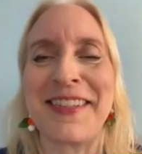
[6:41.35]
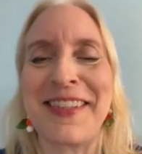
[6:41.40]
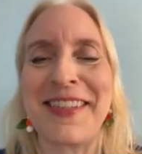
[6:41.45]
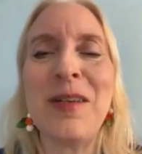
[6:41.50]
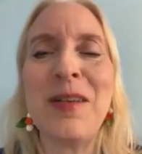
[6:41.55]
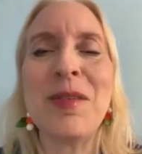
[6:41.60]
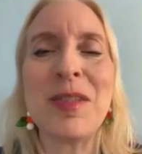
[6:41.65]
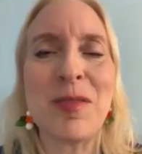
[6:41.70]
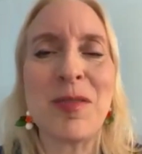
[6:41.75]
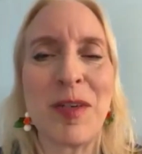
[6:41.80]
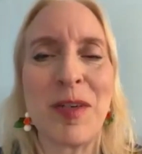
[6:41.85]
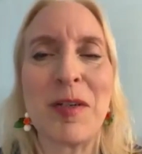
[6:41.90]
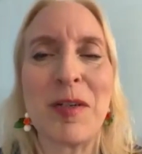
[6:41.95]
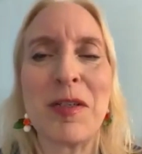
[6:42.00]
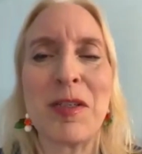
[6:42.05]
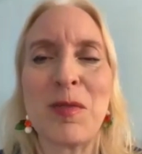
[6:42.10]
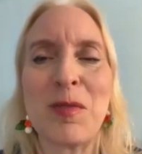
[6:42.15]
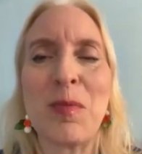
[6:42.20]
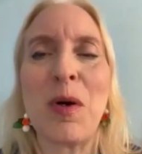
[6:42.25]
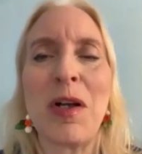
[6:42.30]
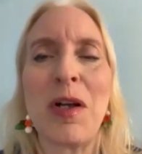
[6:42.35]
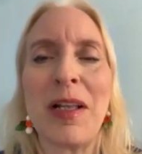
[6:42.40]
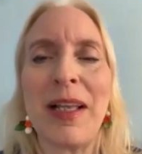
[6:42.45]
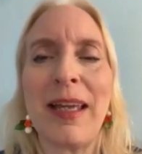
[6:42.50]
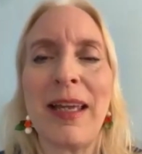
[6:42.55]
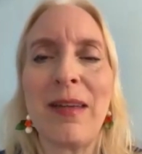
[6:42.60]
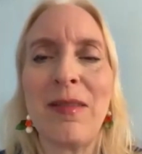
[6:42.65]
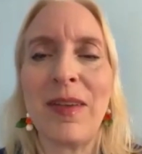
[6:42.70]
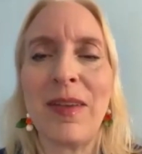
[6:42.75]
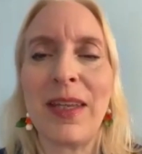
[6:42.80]
And it was a very small
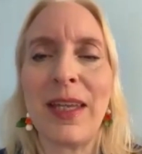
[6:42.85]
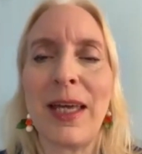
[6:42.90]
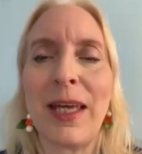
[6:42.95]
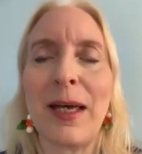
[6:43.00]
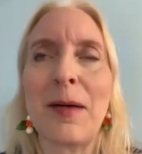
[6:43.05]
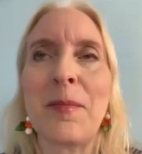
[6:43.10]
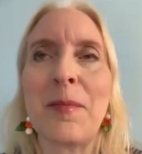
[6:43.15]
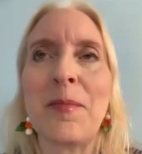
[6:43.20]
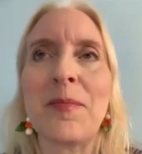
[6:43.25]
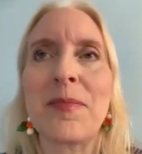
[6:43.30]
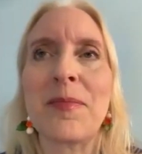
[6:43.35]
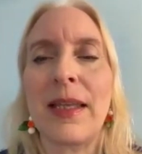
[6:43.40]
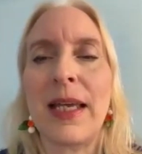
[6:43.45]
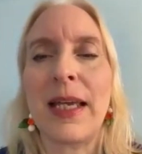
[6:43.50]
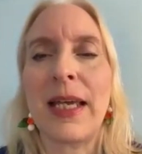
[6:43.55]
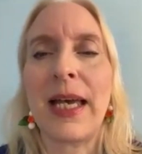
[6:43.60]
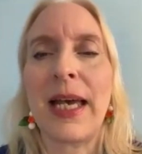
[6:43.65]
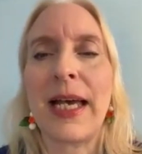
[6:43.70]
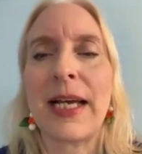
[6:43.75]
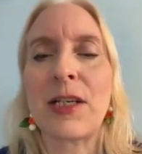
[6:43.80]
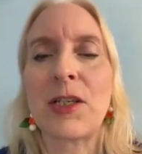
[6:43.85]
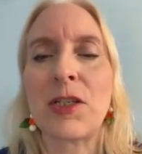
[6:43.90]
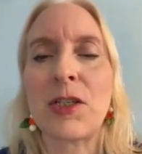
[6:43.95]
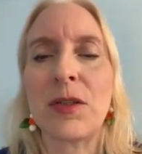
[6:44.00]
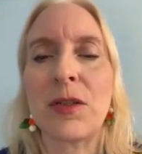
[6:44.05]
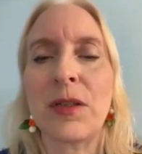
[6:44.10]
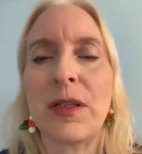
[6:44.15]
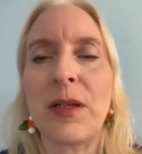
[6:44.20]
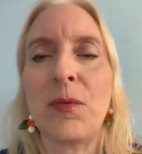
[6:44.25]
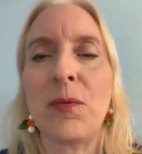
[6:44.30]
AVM, and they
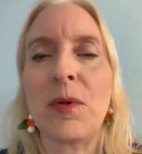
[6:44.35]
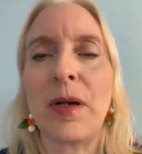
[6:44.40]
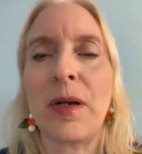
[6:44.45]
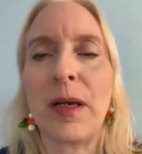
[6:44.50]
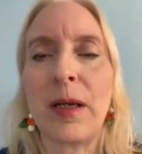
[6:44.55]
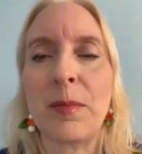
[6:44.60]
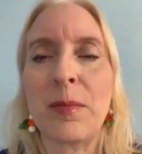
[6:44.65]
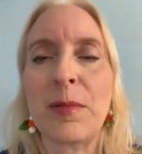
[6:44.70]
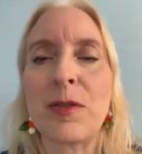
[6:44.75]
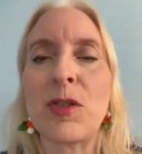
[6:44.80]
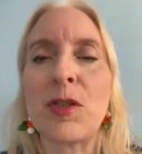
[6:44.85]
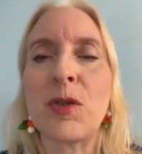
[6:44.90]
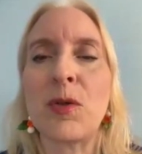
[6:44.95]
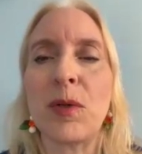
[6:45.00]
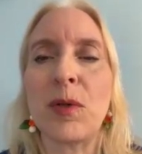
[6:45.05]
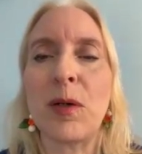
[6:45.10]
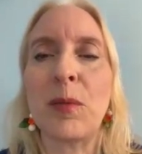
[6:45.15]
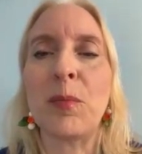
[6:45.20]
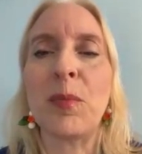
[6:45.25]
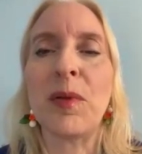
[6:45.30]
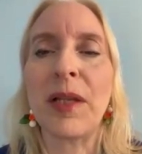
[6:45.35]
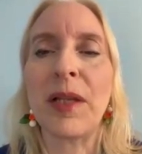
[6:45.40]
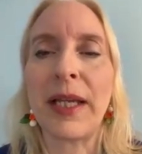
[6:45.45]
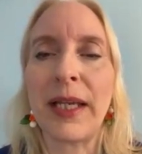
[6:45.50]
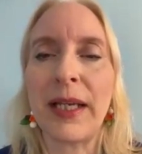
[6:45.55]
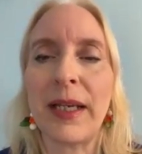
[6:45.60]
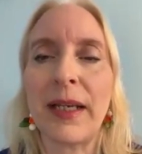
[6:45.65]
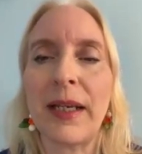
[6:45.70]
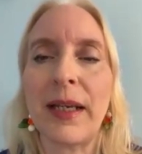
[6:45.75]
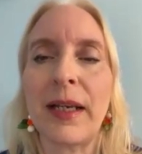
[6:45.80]
actually were able to
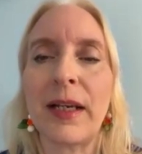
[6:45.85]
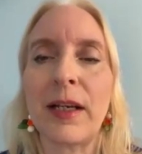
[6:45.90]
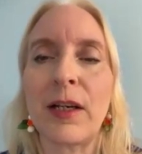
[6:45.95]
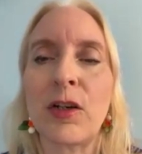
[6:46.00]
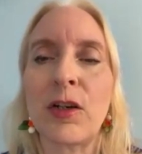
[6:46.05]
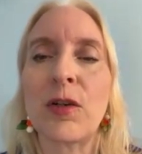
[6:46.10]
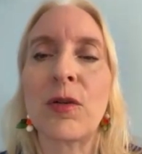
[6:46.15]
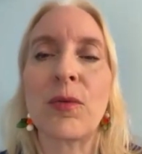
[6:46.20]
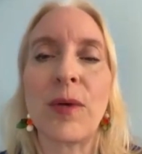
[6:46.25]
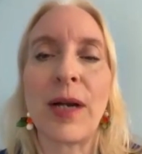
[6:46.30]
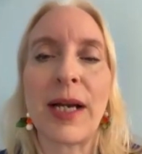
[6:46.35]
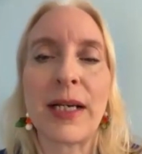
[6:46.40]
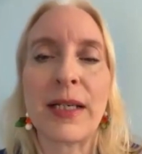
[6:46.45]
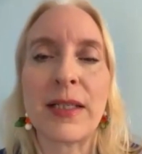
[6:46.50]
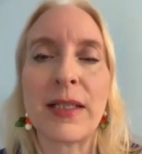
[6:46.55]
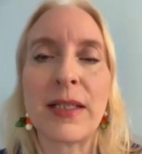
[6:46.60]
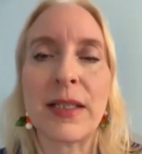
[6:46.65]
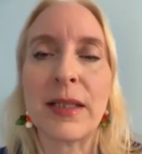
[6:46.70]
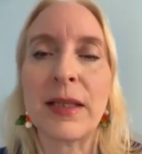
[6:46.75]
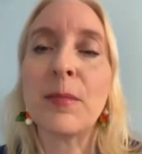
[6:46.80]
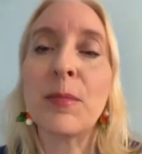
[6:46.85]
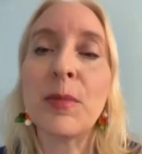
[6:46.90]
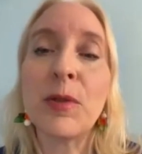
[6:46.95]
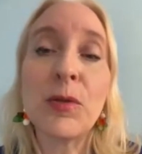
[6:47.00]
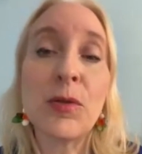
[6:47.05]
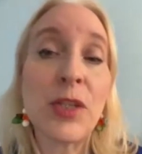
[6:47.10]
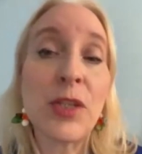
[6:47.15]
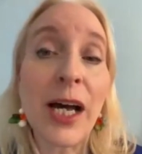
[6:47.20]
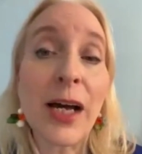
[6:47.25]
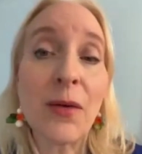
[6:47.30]
ablate it and correct it, and the
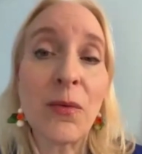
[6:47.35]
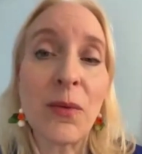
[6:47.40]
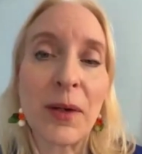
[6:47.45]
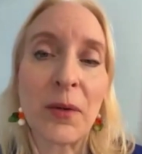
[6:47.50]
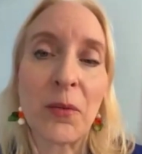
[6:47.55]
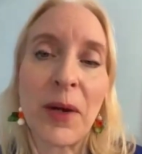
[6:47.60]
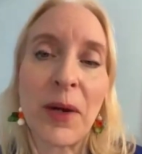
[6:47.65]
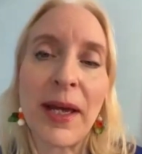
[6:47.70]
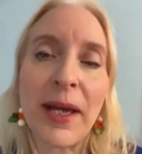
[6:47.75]
blue dot went